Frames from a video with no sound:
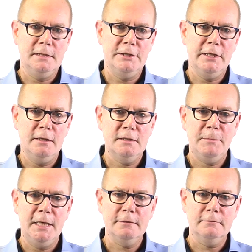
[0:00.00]
in
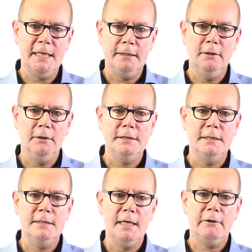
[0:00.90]
geospatial
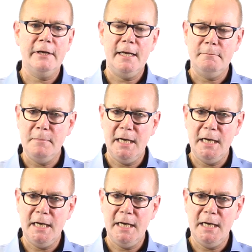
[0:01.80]
technologies that create